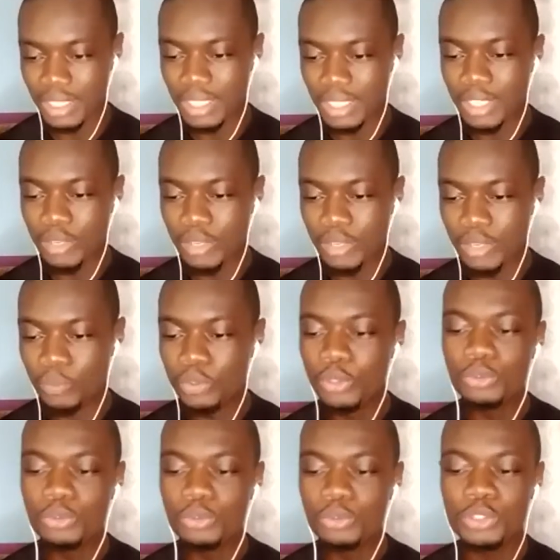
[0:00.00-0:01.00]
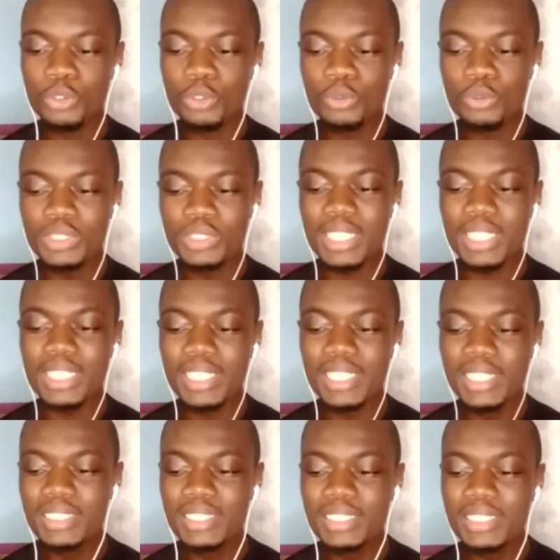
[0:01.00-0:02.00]
We threw stones at lizards as
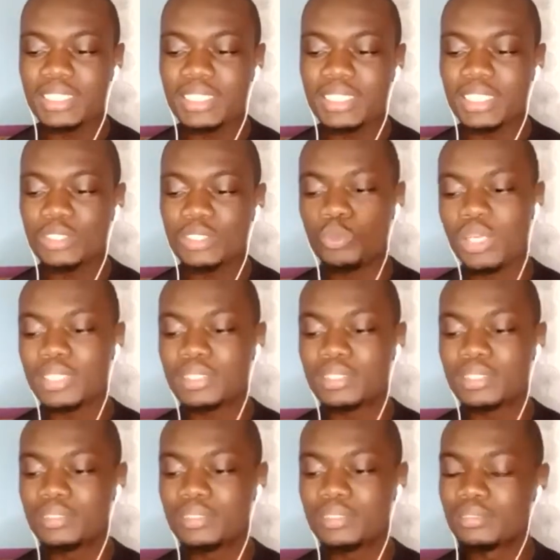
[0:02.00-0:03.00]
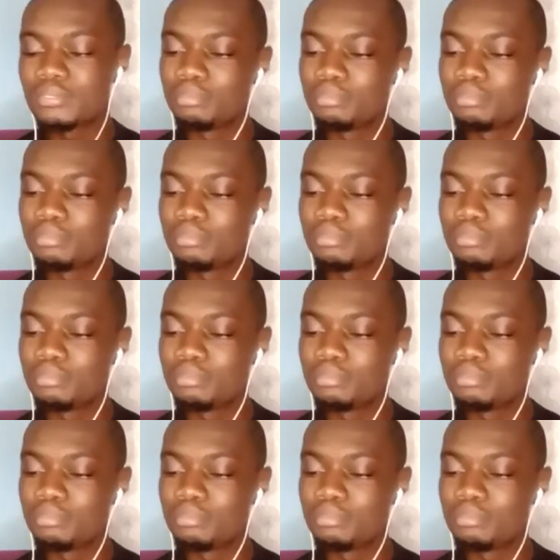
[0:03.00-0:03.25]
well as birds in